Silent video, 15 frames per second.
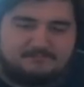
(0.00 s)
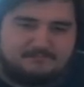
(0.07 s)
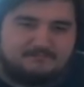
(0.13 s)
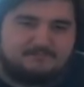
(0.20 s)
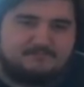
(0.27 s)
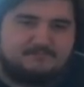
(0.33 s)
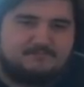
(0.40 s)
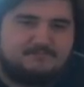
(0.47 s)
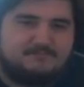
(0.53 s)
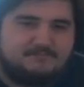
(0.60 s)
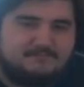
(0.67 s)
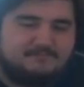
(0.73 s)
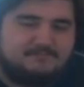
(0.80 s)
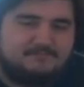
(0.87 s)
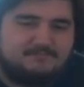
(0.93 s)

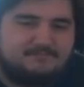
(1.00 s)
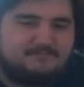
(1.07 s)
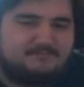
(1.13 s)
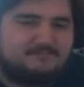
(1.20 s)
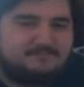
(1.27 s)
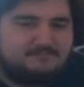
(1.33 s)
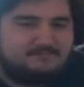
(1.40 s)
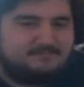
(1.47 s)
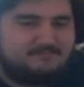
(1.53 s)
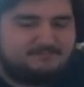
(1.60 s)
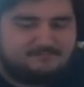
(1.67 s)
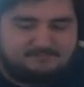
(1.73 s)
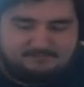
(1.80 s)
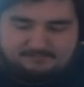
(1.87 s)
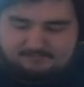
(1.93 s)

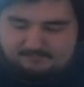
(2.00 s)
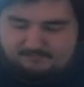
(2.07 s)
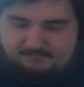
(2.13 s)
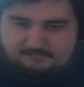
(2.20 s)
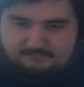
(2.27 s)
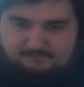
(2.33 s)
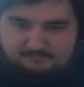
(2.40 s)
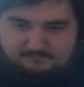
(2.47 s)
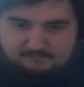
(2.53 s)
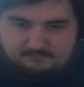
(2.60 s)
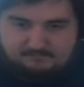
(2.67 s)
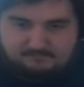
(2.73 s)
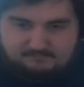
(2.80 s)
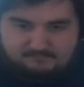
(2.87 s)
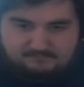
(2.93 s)

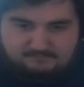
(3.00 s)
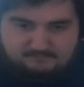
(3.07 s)
(silence)